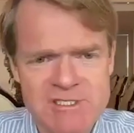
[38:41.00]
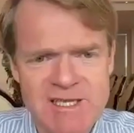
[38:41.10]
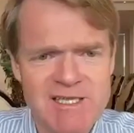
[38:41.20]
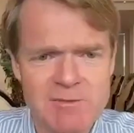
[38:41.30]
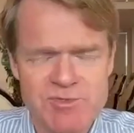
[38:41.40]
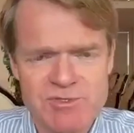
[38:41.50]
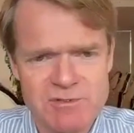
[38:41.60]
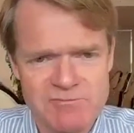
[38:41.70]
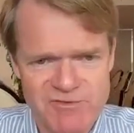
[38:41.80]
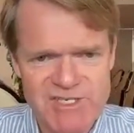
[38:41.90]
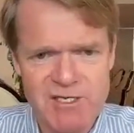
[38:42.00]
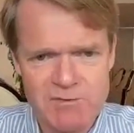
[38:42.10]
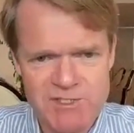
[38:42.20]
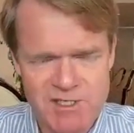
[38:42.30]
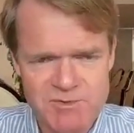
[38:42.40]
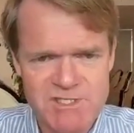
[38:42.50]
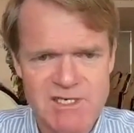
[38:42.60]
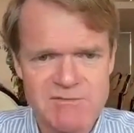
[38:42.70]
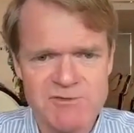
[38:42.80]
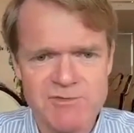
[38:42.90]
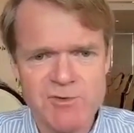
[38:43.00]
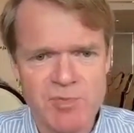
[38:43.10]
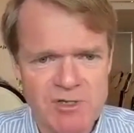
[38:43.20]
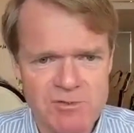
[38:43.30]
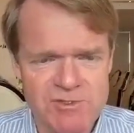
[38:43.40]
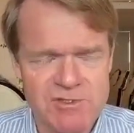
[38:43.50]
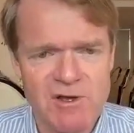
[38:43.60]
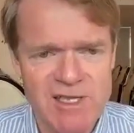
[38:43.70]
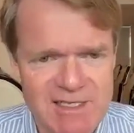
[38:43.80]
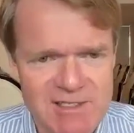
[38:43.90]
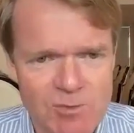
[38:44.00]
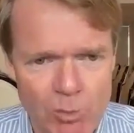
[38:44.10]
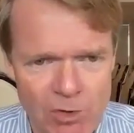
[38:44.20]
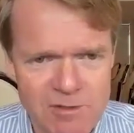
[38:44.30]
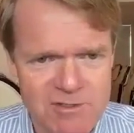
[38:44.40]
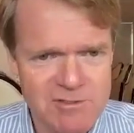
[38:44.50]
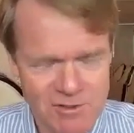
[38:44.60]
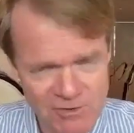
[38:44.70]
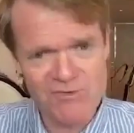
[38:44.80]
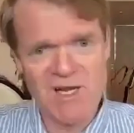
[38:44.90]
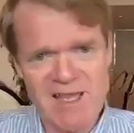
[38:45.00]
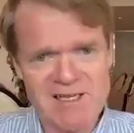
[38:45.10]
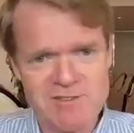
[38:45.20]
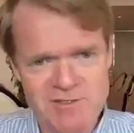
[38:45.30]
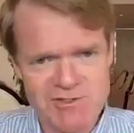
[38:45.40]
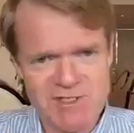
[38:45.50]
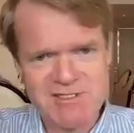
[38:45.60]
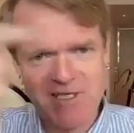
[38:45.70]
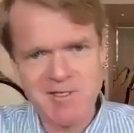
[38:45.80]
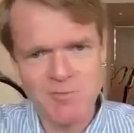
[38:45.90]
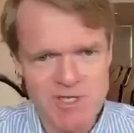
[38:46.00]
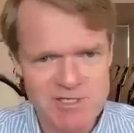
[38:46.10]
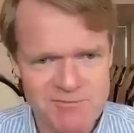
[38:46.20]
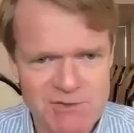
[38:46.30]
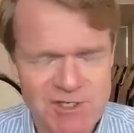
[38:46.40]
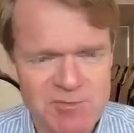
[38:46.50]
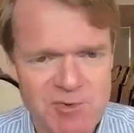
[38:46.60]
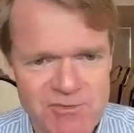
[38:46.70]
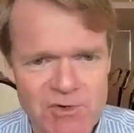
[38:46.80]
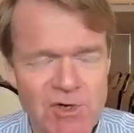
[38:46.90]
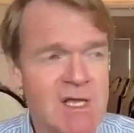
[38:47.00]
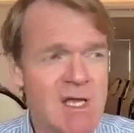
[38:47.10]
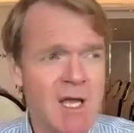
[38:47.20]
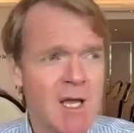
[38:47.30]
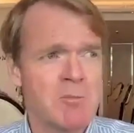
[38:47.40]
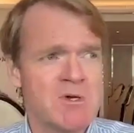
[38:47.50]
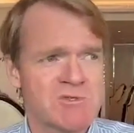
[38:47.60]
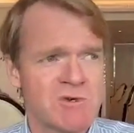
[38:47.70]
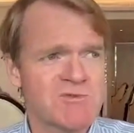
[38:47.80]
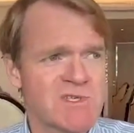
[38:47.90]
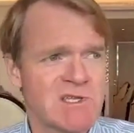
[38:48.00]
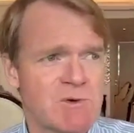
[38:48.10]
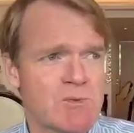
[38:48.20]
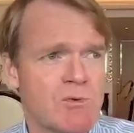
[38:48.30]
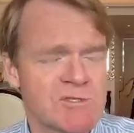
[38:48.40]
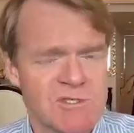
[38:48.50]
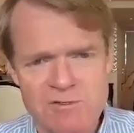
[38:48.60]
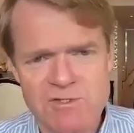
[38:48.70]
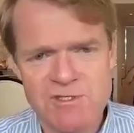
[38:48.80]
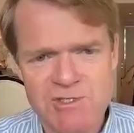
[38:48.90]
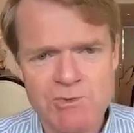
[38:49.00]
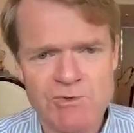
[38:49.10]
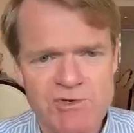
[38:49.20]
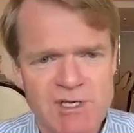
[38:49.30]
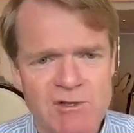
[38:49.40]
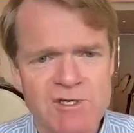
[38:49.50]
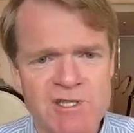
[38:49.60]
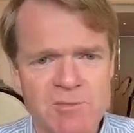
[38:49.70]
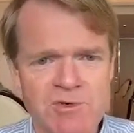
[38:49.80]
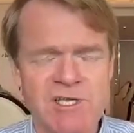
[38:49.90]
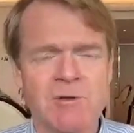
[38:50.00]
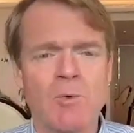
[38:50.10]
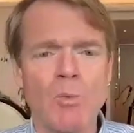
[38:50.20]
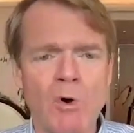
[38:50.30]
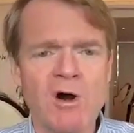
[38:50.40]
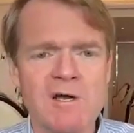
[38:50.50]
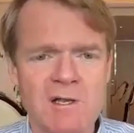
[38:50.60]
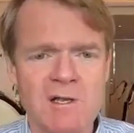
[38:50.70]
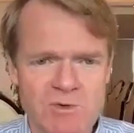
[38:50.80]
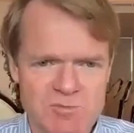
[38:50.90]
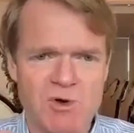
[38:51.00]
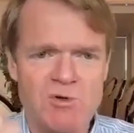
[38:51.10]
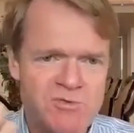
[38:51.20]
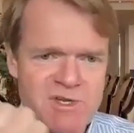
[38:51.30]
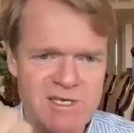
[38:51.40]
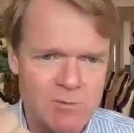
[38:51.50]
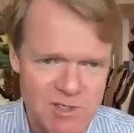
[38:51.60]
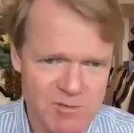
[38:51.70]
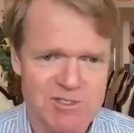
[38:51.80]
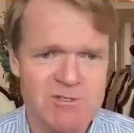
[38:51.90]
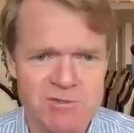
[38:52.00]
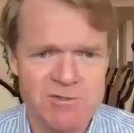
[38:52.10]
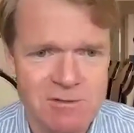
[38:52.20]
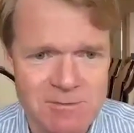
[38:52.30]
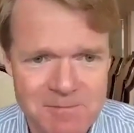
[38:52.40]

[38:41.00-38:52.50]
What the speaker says: tapes, videotapes delivered through the post that I had to watch of the lectures that had taken place a few days before. And most often I would watch those at 2 or 3 o'clock in the morning while I was bottle feeding one of my children.